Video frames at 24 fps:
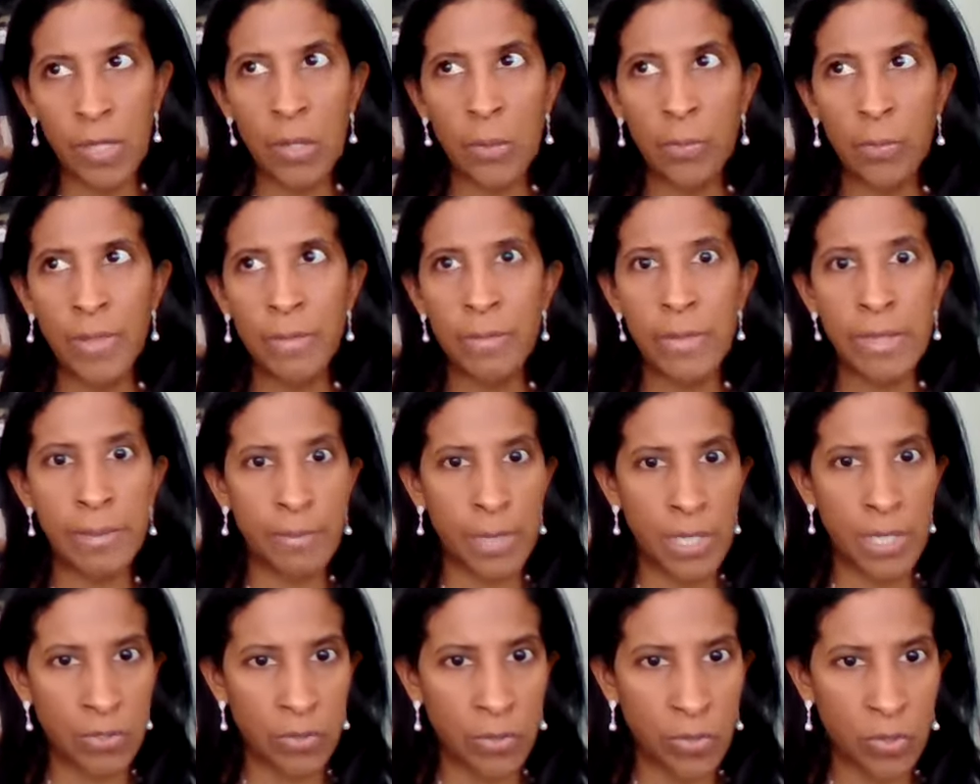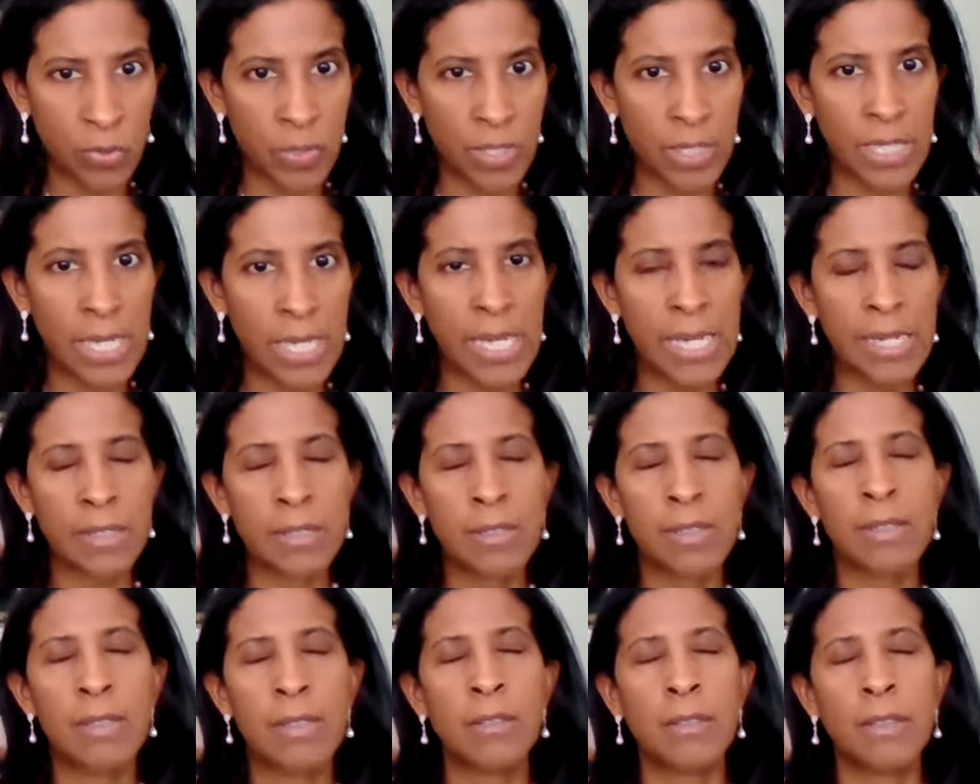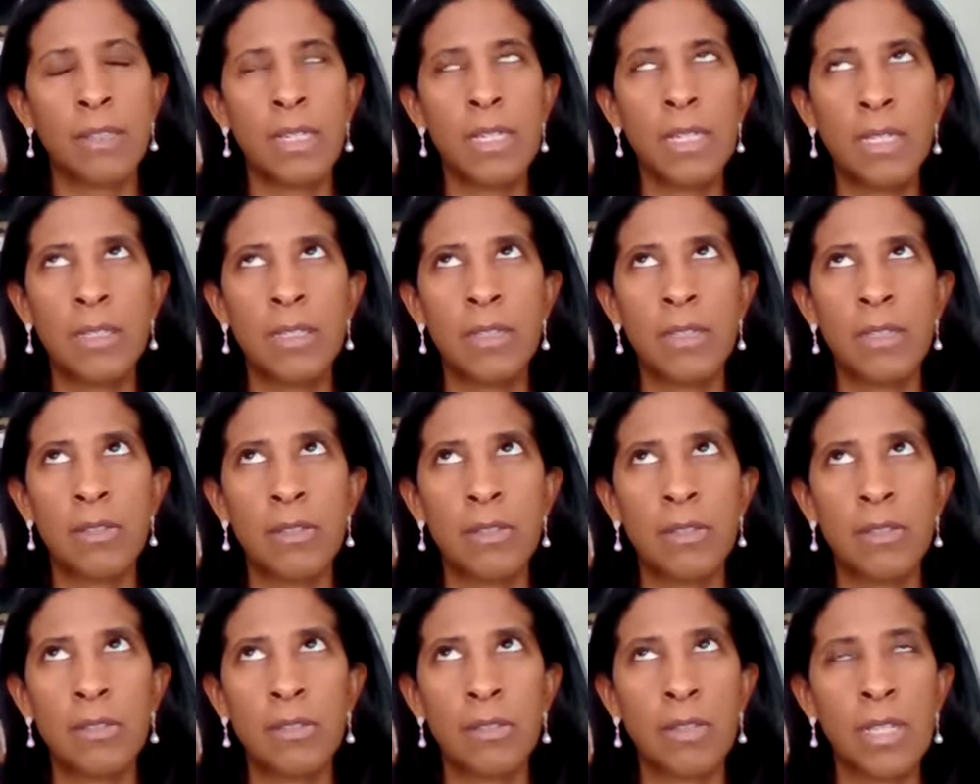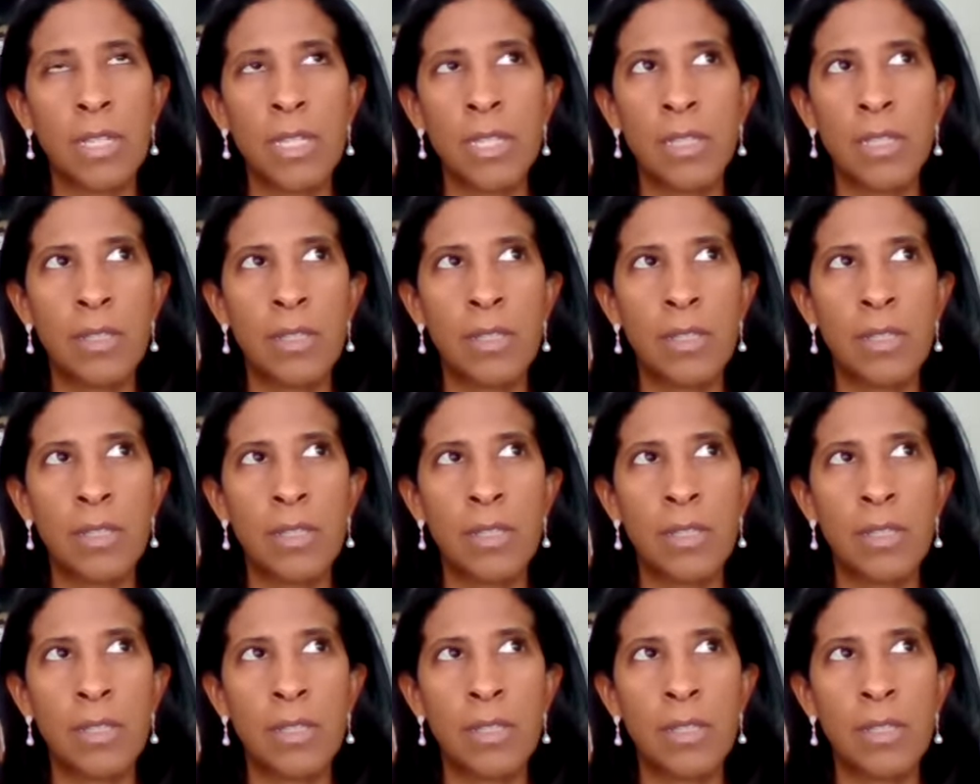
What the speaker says: helping my muscles relax. It's